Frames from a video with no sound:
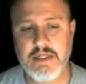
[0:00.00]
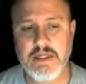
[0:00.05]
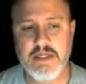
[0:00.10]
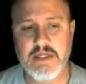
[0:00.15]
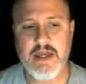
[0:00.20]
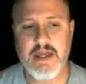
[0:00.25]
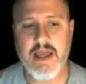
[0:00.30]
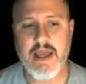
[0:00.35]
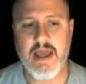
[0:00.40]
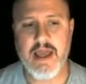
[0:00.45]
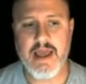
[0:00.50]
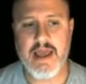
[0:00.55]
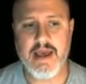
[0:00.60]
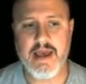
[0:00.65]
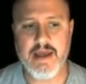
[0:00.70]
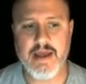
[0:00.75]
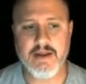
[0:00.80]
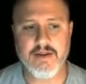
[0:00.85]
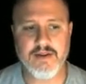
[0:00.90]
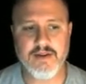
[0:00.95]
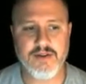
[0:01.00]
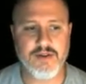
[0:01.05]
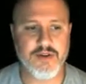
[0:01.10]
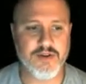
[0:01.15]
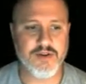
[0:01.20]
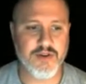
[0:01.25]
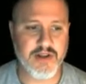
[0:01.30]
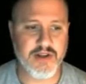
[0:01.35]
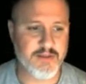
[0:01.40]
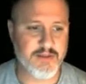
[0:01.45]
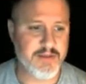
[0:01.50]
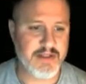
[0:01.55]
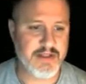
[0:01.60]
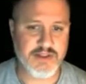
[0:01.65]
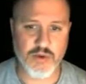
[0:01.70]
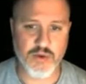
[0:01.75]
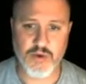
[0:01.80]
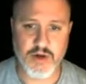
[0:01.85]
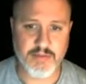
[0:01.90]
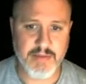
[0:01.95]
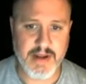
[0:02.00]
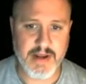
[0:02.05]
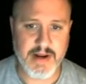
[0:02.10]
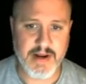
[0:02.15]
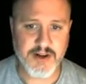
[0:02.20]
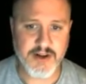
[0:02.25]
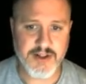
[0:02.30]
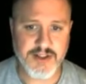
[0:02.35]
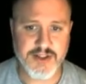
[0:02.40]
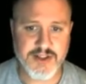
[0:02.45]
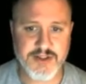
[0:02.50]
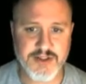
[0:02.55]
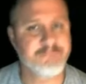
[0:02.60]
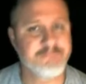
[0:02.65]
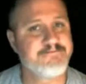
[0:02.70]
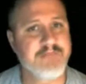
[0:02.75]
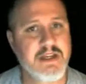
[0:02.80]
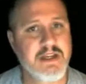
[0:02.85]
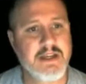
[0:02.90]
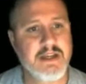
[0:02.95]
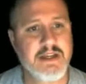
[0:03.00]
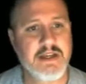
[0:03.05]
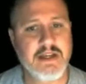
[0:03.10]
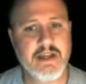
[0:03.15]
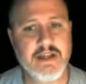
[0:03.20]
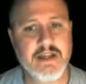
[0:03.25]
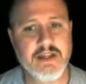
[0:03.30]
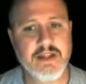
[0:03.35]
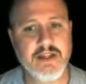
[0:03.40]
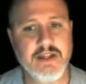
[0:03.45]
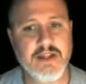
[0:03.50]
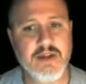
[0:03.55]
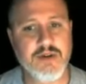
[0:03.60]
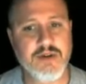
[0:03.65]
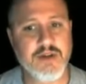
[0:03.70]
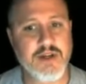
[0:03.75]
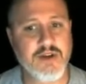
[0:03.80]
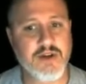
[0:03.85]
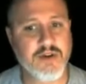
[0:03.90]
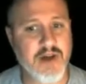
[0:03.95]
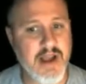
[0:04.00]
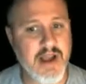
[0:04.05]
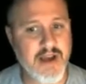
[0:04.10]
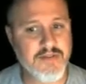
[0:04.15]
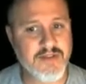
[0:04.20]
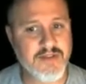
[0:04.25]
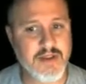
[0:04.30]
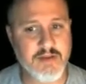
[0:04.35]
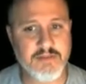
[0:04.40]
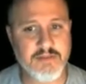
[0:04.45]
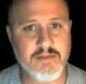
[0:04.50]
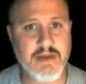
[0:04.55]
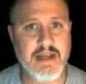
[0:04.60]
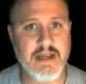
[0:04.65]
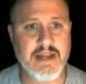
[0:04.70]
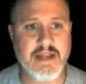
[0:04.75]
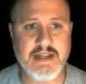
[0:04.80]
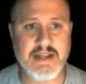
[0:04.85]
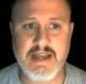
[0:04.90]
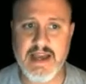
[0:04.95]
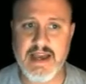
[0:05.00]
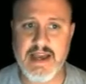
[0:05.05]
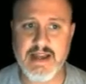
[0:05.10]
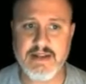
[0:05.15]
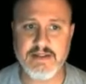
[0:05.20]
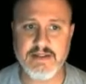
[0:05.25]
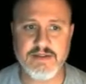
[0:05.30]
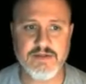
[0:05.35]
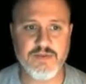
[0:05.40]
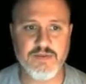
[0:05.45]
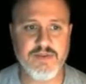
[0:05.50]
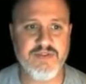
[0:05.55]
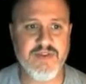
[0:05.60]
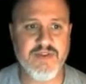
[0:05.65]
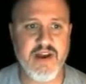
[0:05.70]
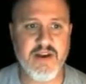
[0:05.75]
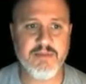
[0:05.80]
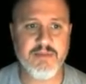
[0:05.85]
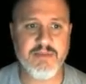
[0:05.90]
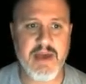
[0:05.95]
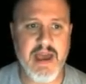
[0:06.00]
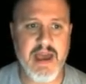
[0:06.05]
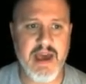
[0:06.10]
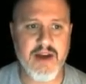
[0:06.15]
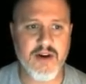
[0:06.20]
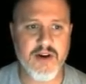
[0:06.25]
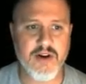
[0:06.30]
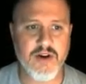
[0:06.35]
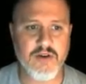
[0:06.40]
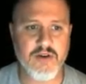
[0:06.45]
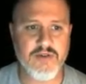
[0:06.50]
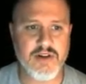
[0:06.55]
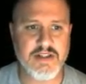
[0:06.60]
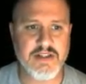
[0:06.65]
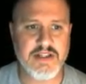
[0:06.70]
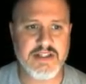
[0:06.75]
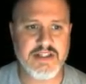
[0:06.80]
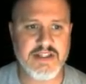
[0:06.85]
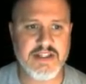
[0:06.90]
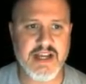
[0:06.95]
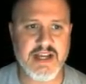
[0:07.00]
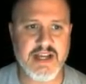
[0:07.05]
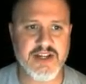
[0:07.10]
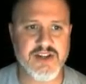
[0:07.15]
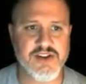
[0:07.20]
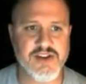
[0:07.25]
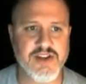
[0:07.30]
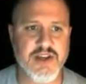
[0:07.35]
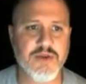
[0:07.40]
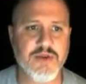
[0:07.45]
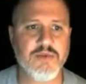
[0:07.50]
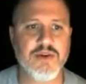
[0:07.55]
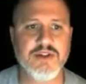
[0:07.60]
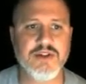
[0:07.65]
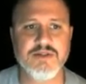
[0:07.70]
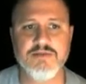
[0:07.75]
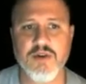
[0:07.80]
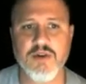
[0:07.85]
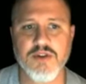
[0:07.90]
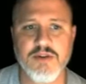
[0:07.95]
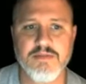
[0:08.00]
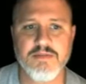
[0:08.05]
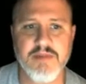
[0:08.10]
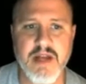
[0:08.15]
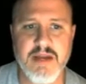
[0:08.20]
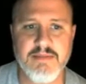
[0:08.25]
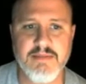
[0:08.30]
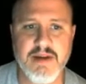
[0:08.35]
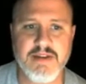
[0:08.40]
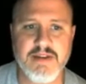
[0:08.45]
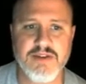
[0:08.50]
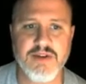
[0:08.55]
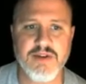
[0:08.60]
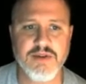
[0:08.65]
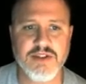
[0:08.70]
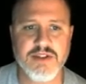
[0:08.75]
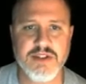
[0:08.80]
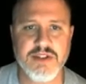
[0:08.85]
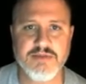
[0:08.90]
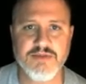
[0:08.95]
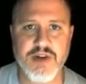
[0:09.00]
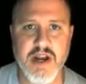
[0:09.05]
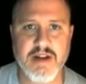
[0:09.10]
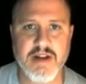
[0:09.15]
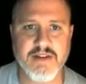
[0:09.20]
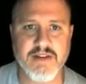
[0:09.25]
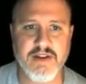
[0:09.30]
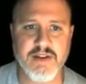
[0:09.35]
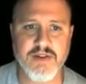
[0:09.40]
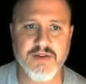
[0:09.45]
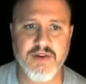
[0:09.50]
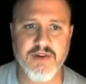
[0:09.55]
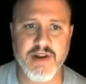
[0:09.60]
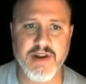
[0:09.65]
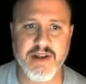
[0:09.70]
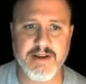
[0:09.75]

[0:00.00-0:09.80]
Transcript: And you can write them as ordered pairs. You can graph them, and again, we found a pattern over in this section. It was multiplying by 2 and subtracting 3.